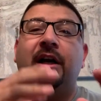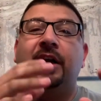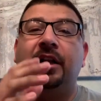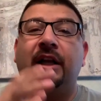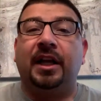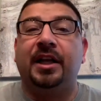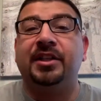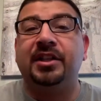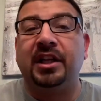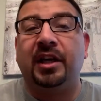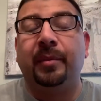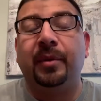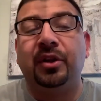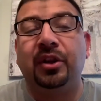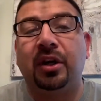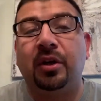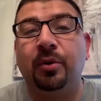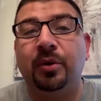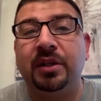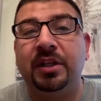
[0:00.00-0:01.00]
like I said, I'm going
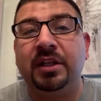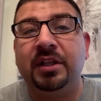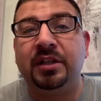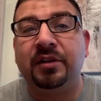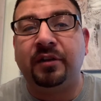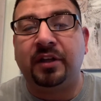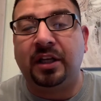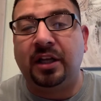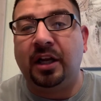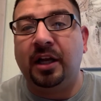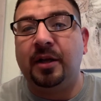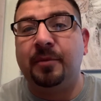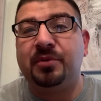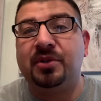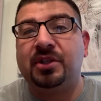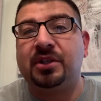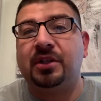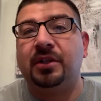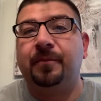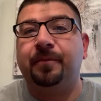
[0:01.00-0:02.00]
to throw in these
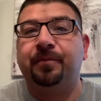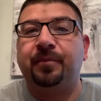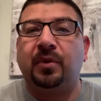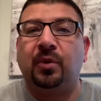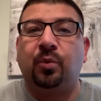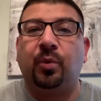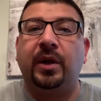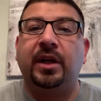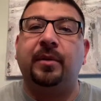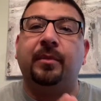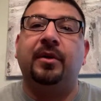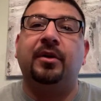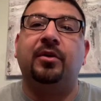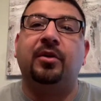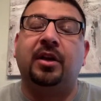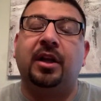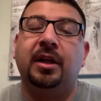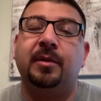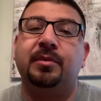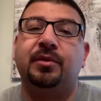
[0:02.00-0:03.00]
clips, random little
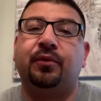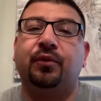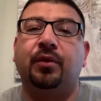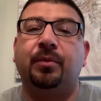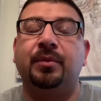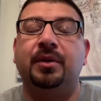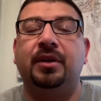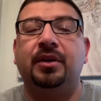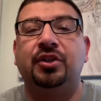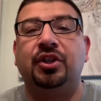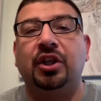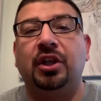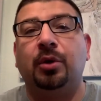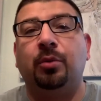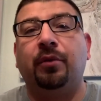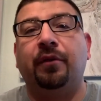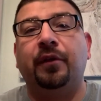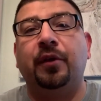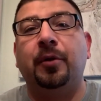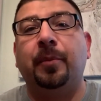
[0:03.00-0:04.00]
clips from the gender
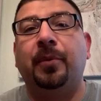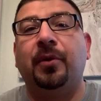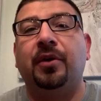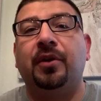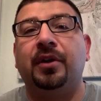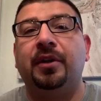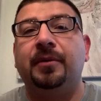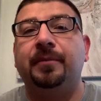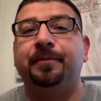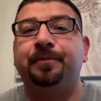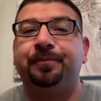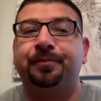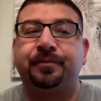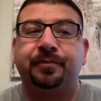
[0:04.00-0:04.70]
reveal party.